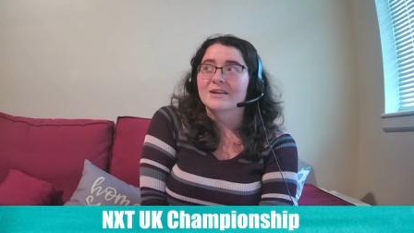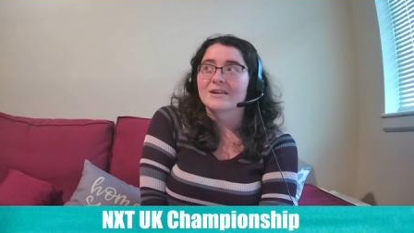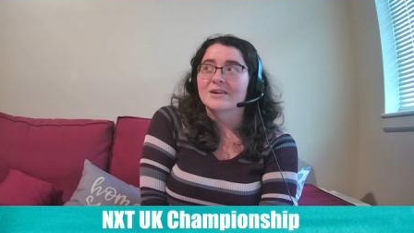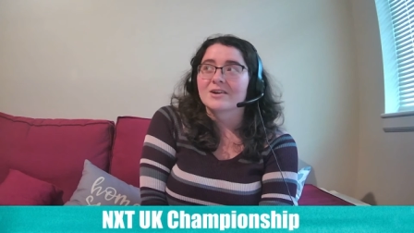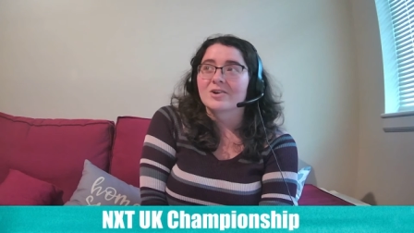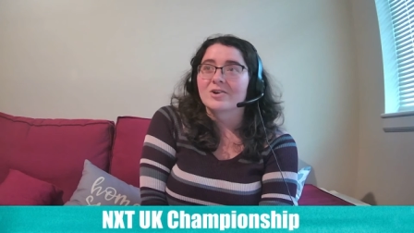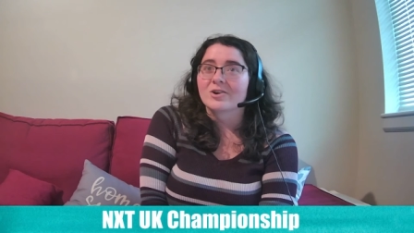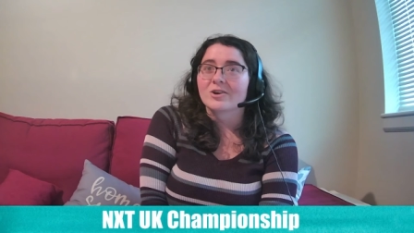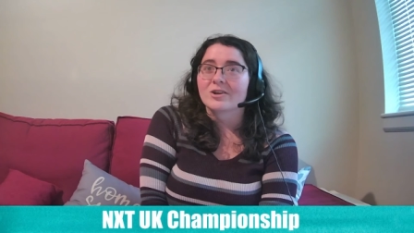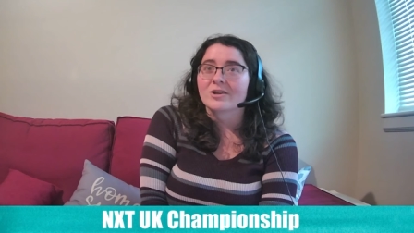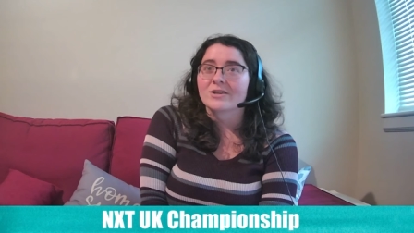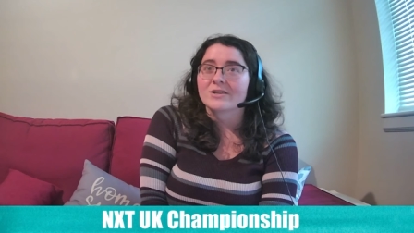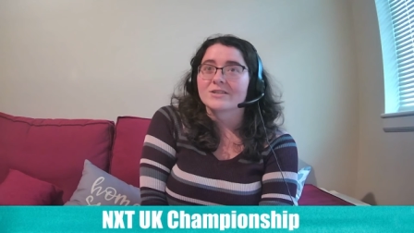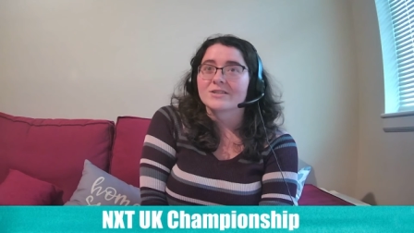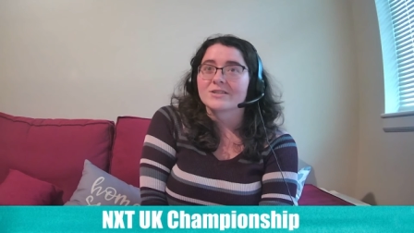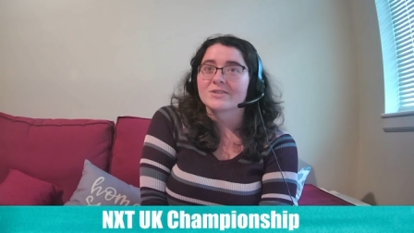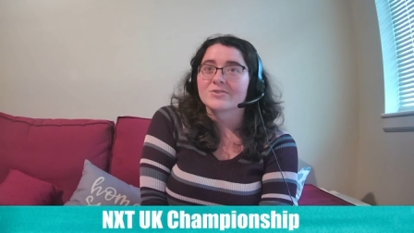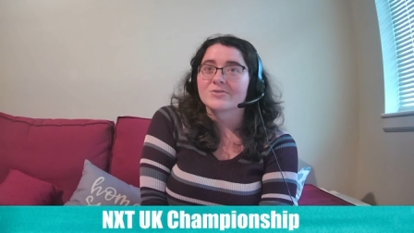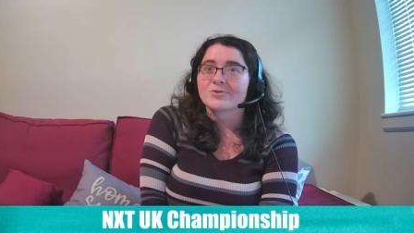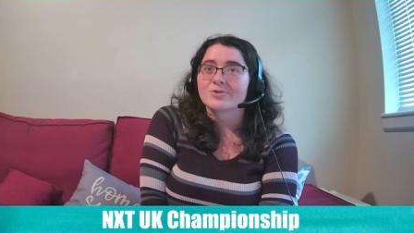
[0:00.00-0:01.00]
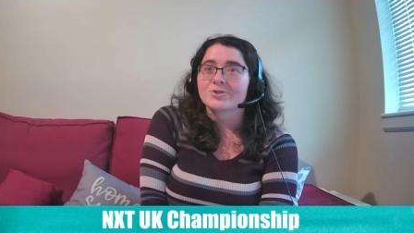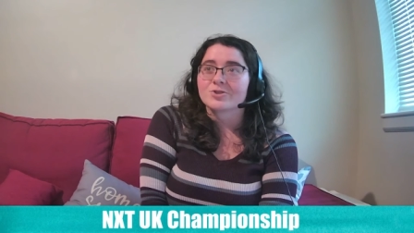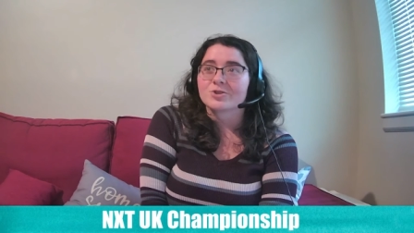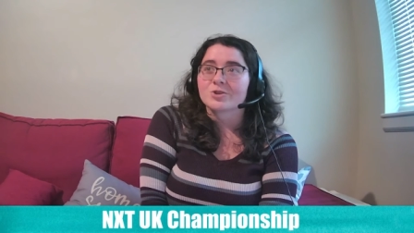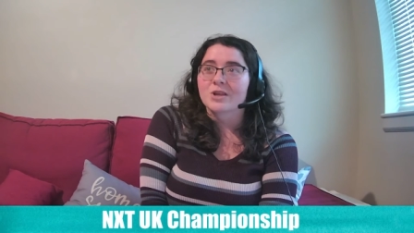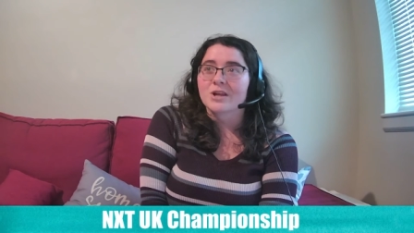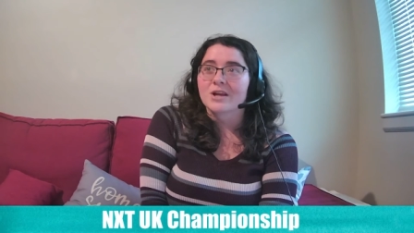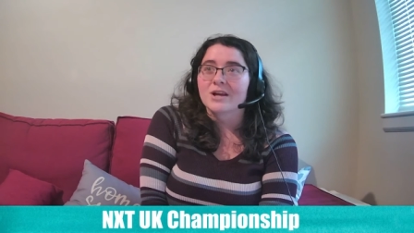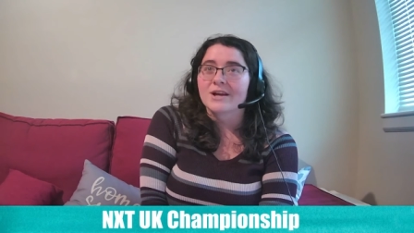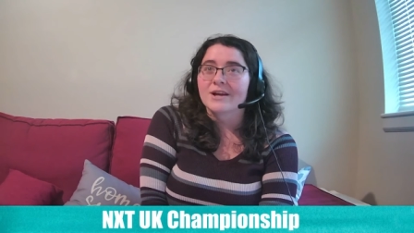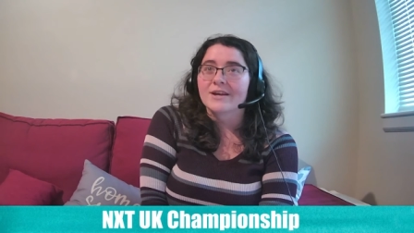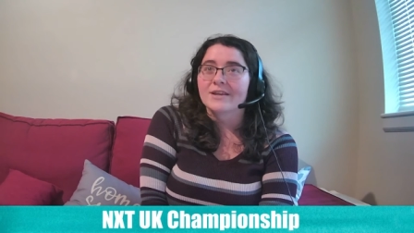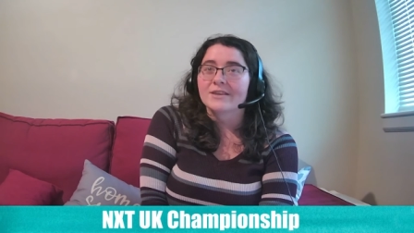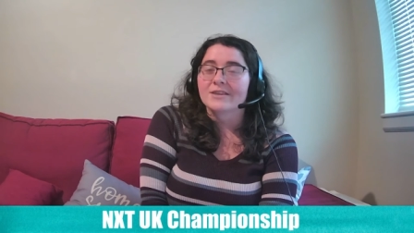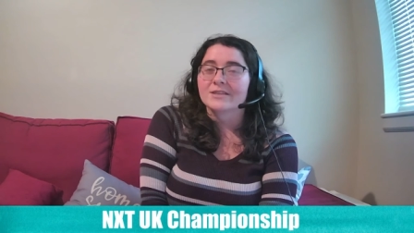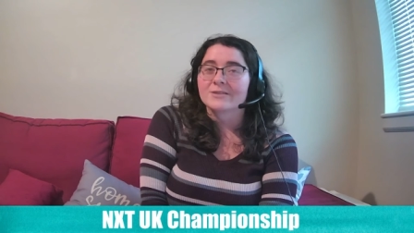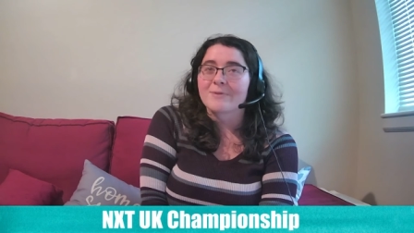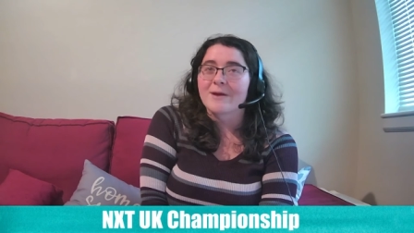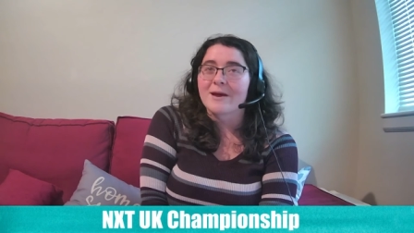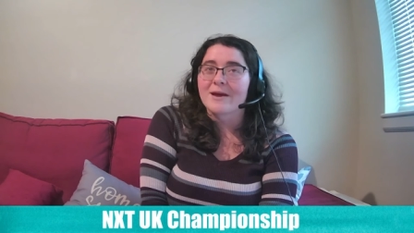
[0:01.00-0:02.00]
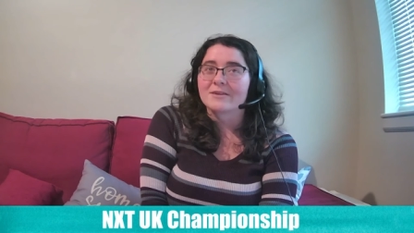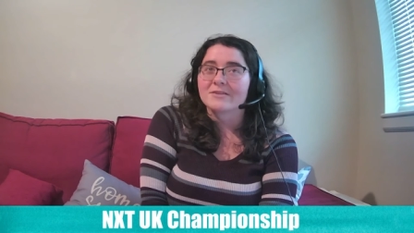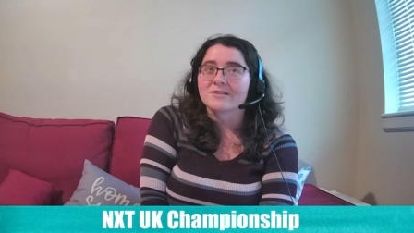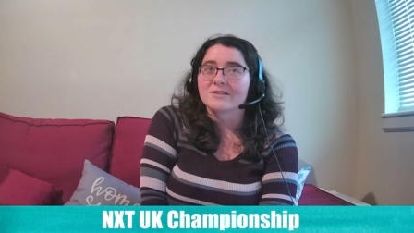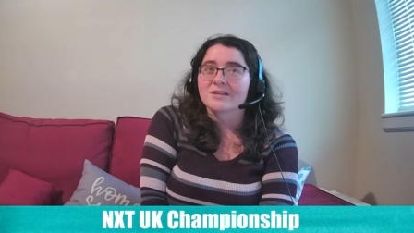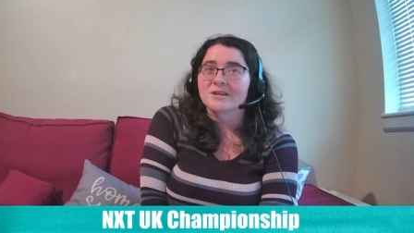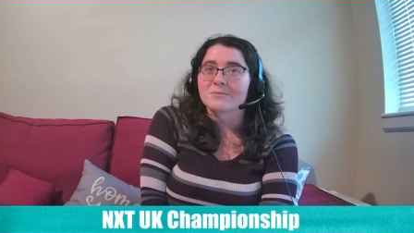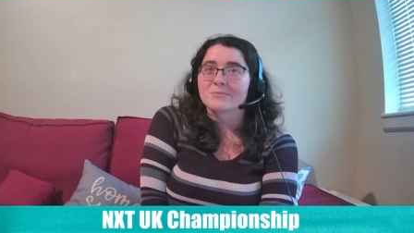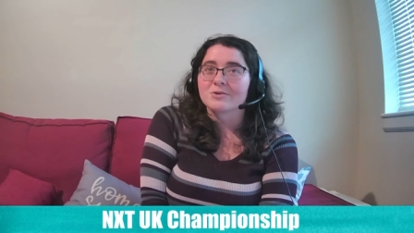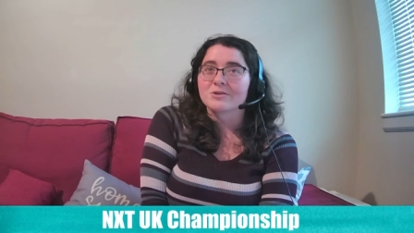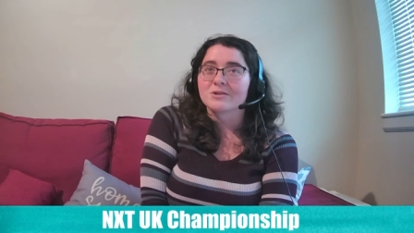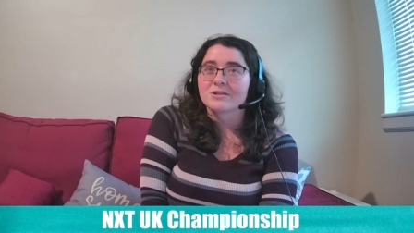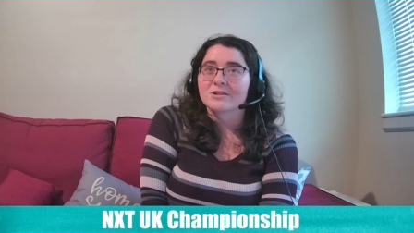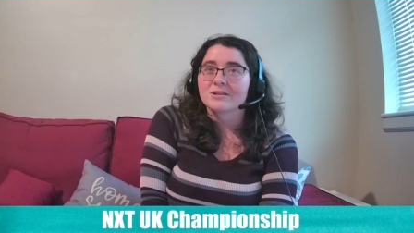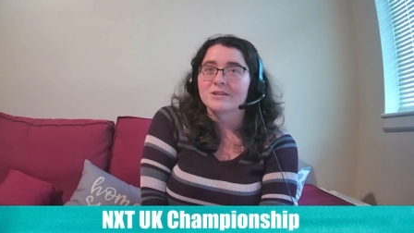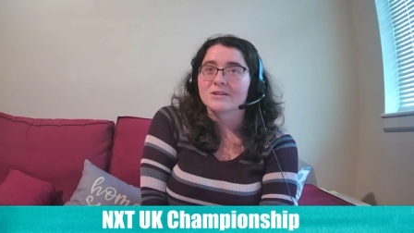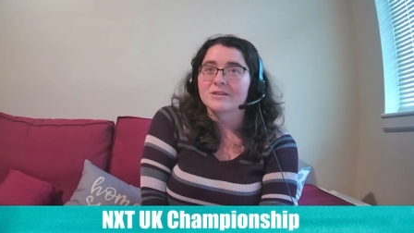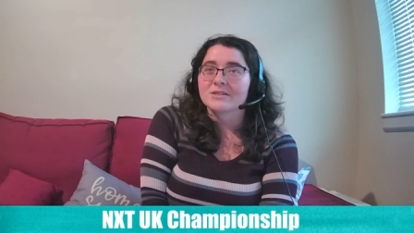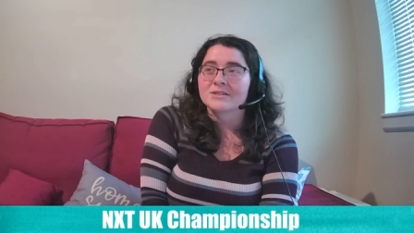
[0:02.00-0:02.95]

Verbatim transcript: August or July, this past summer at least.